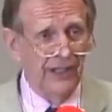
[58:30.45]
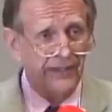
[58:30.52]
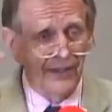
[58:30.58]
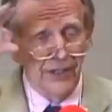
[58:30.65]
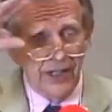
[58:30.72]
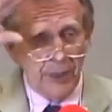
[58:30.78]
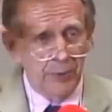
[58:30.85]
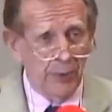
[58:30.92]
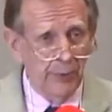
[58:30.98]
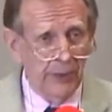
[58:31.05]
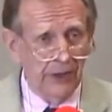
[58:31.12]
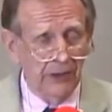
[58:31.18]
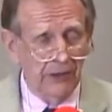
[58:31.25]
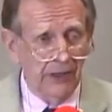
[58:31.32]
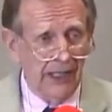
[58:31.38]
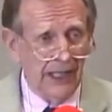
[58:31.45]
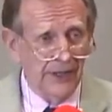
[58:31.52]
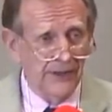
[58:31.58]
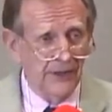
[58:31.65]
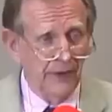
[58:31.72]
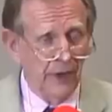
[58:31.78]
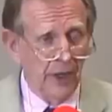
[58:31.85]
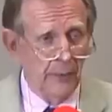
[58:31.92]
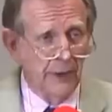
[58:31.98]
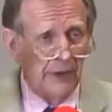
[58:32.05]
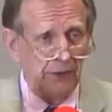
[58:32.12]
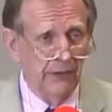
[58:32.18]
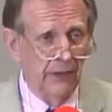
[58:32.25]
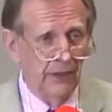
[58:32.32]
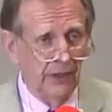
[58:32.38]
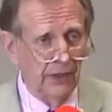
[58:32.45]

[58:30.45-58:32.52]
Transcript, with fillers: It's an upper middle class phenomenon,